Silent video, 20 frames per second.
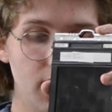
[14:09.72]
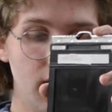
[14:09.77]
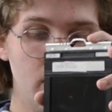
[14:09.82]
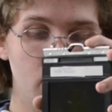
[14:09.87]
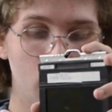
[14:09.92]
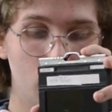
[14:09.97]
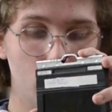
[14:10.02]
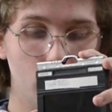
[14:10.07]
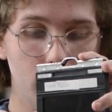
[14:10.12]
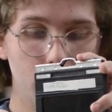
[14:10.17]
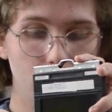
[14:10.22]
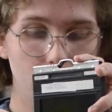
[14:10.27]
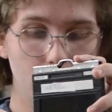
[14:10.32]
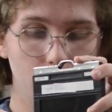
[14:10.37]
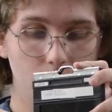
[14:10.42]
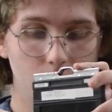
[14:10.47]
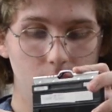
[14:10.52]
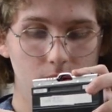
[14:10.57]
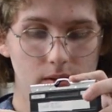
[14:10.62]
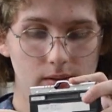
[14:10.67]
and you're going
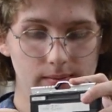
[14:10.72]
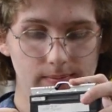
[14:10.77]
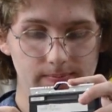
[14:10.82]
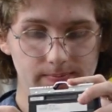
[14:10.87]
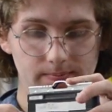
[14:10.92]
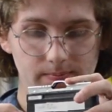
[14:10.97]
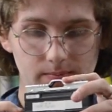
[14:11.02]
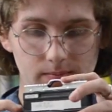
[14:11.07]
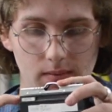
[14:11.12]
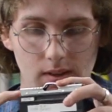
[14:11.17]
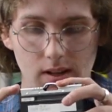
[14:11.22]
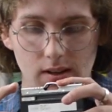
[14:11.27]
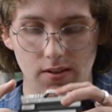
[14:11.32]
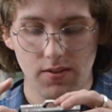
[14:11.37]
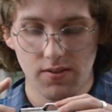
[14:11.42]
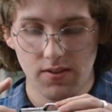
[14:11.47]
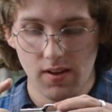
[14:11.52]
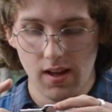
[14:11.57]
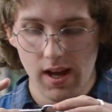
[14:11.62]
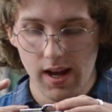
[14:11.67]
to
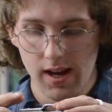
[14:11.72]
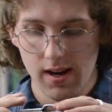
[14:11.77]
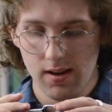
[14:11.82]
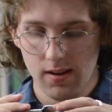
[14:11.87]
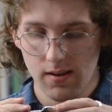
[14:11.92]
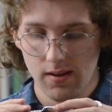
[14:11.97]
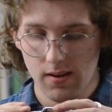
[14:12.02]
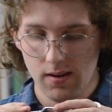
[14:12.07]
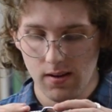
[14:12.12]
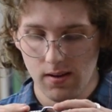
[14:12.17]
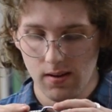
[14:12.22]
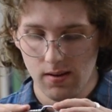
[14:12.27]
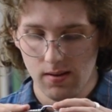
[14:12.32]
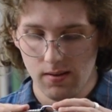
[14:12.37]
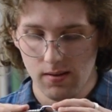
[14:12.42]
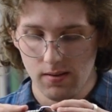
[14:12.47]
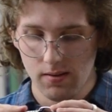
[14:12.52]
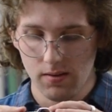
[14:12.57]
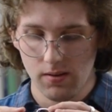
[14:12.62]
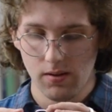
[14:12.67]
slide
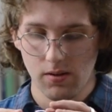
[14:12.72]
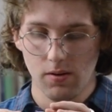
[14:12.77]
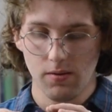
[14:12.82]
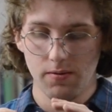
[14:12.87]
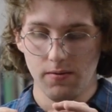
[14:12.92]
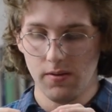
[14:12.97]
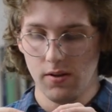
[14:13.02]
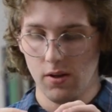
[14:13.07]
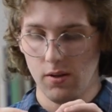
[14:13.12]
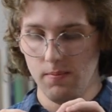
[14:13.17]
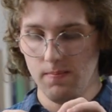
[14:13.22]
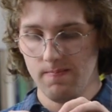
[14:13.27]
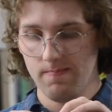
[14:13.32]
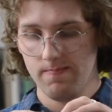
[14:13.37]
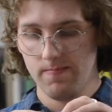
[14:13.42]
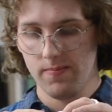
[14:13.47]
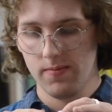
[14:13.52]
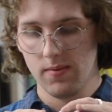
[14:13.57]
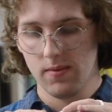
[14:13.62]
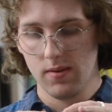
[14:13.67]
your film,
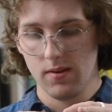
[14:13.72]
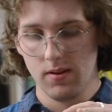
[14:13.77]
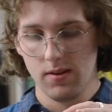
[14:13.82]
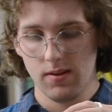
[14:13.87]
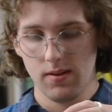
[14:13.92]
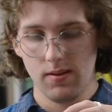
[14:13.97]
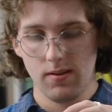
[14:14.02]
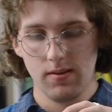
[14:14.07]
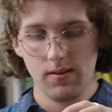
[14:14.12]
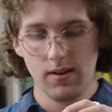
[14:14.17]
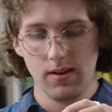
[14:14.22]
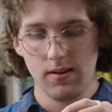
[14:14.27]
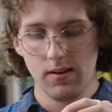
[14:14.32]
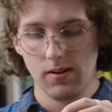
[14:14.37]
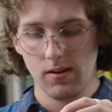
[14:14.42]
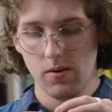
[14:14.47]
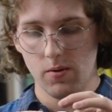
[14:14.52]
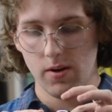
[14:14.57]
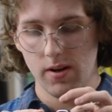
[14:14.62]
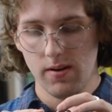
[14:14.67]
that
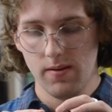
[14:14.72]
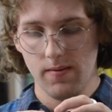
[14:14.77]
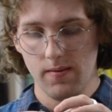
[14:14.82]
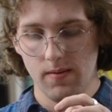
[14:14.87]
didn't go in,